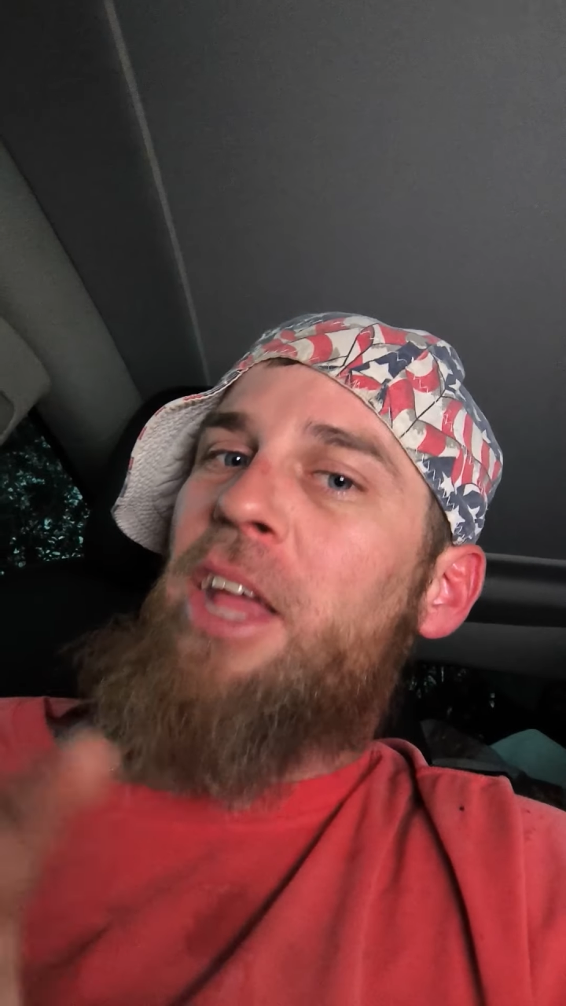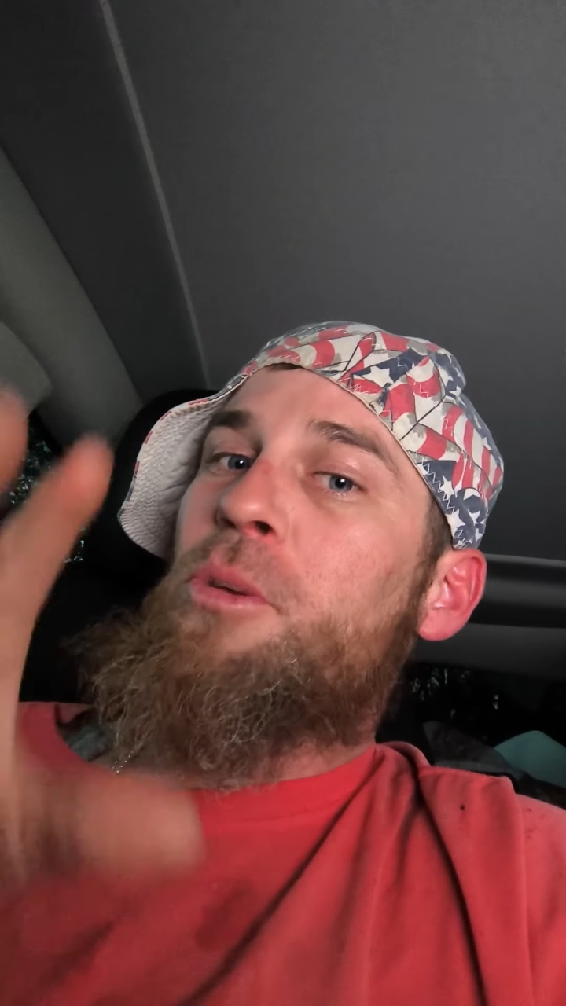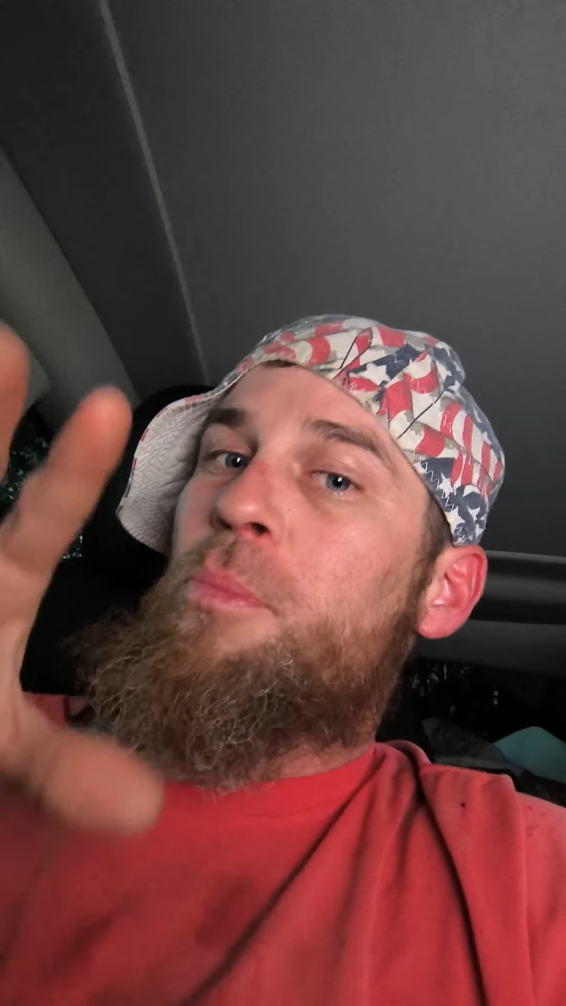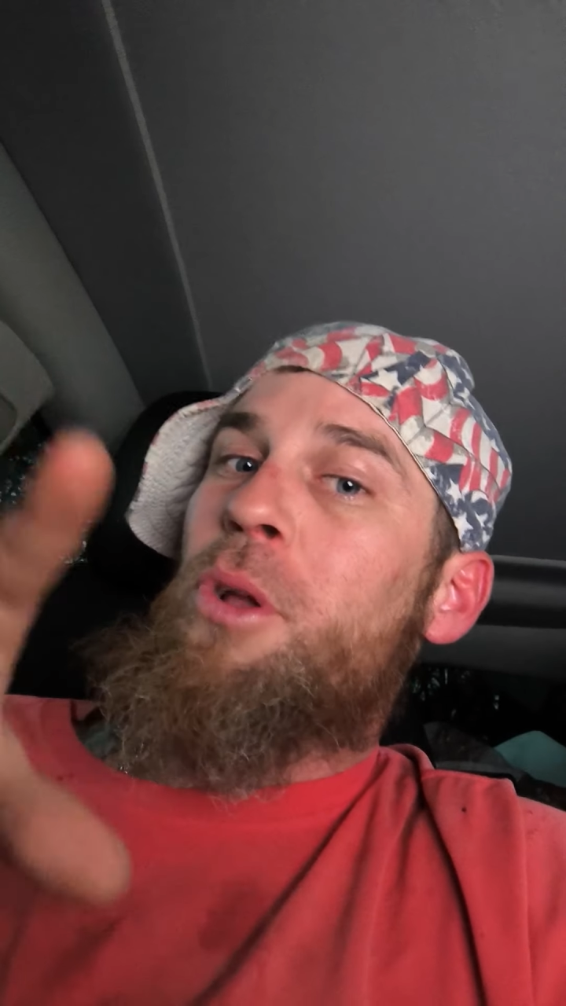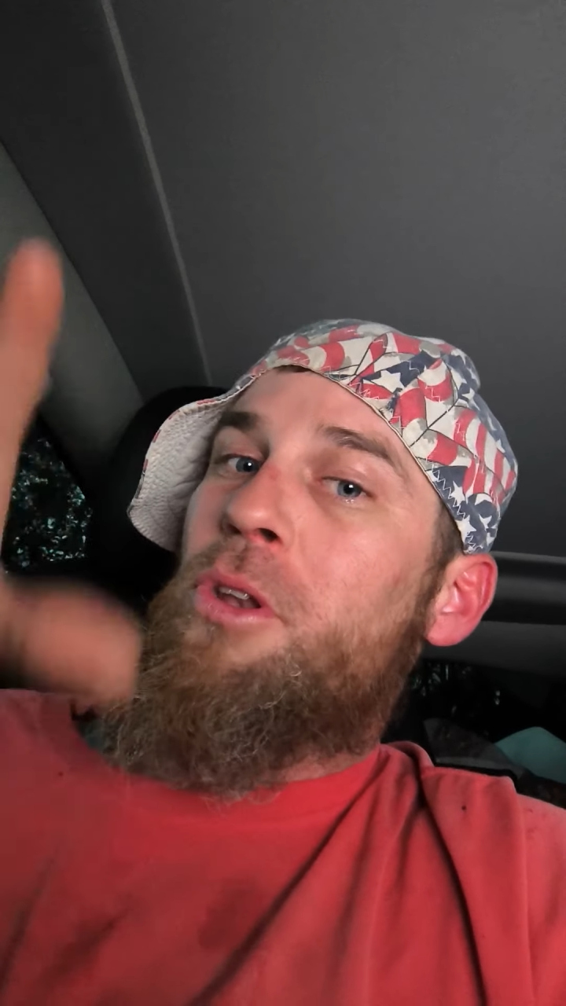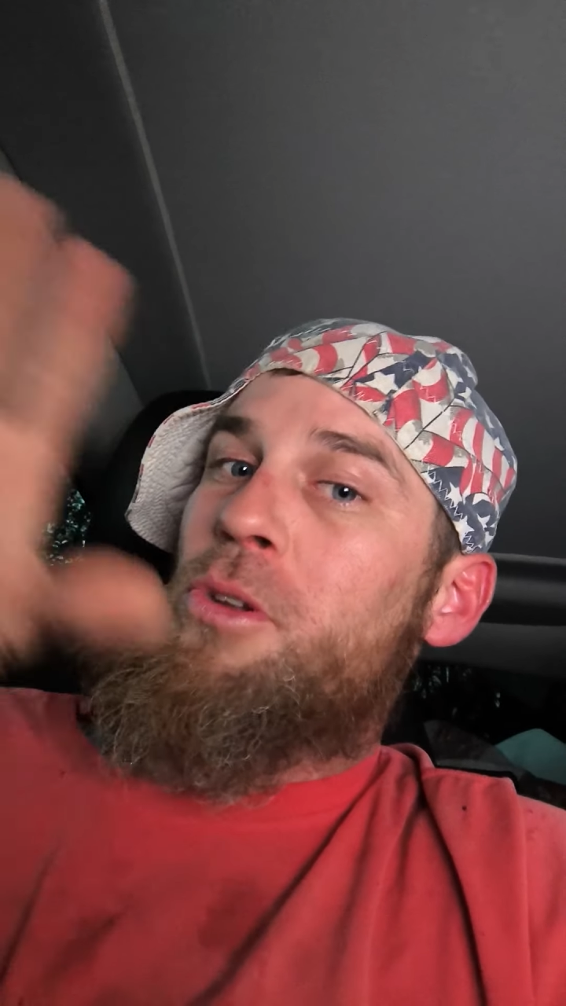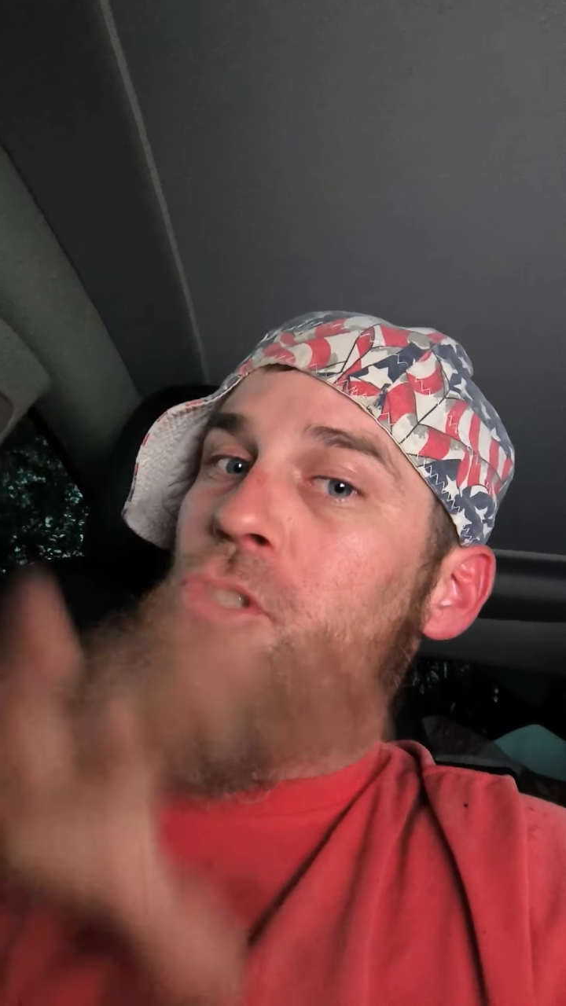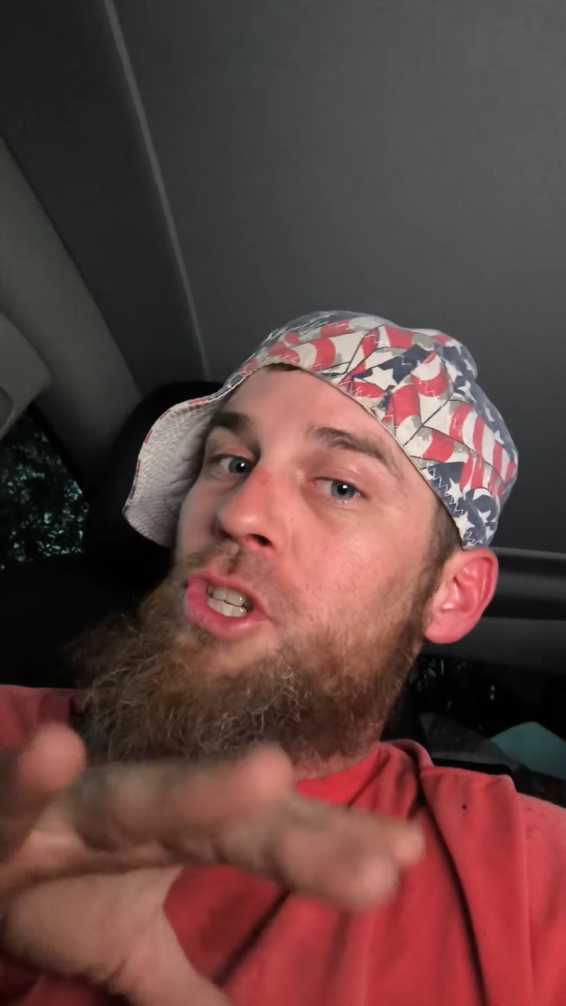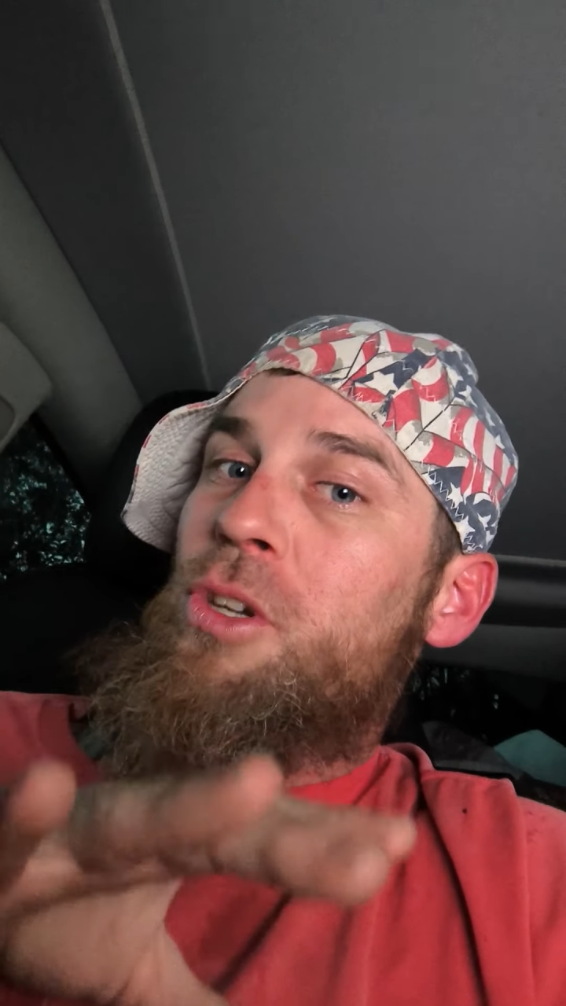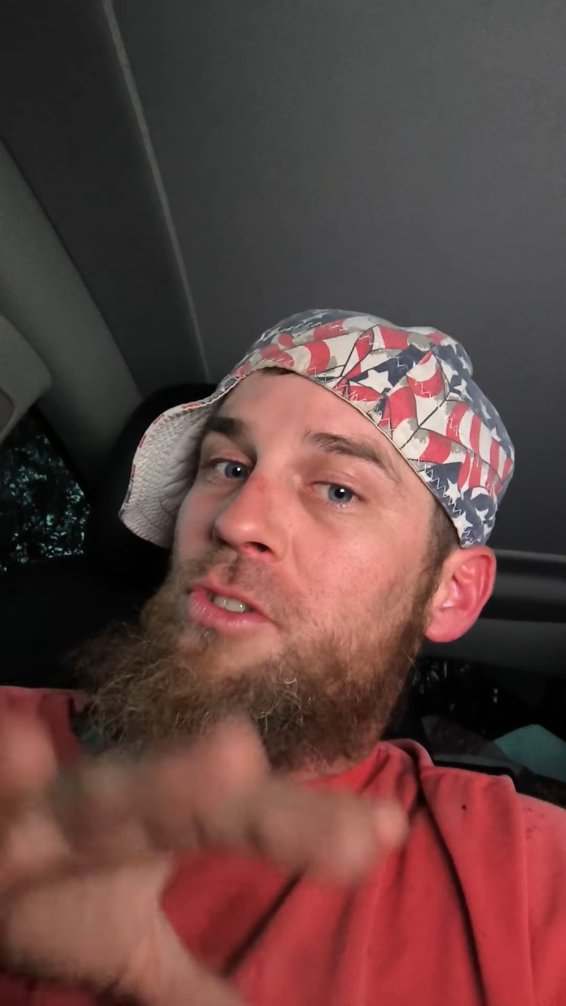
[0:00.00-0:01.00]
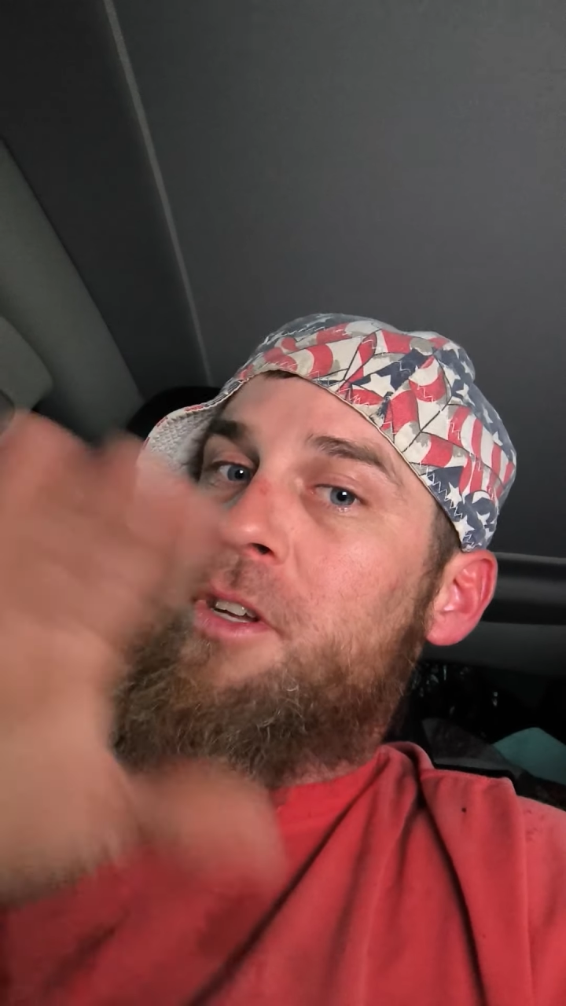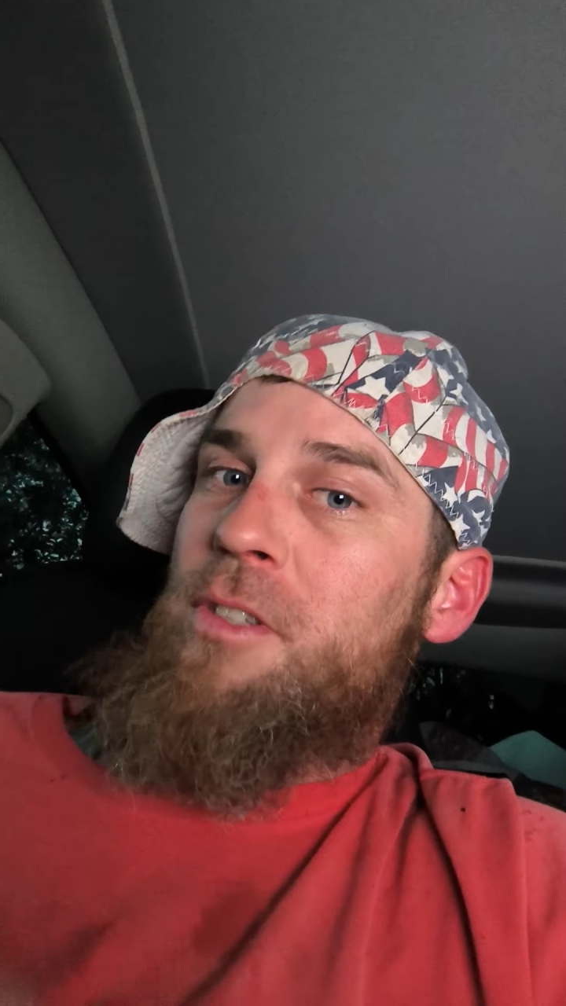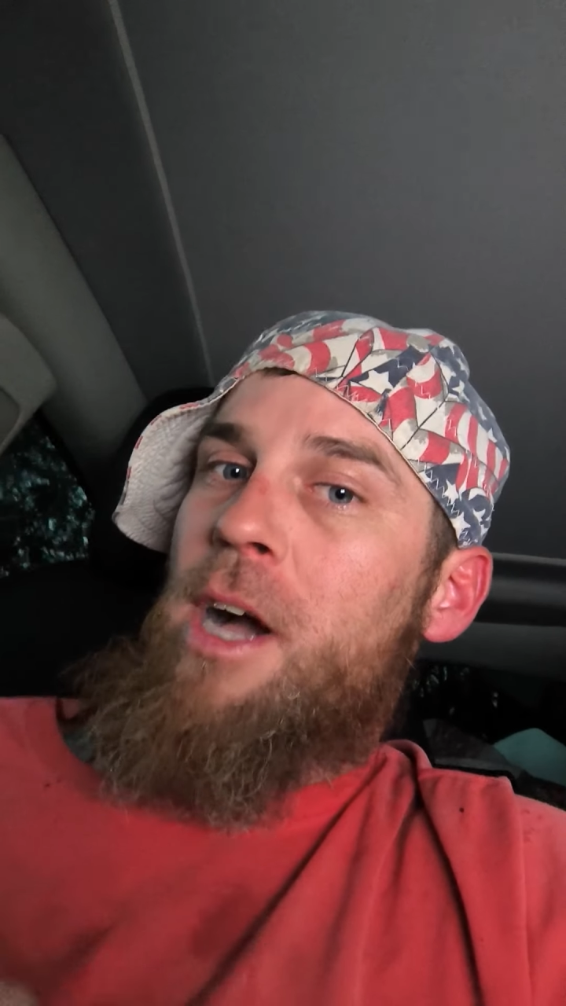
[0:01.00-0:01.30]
and you put new shingles on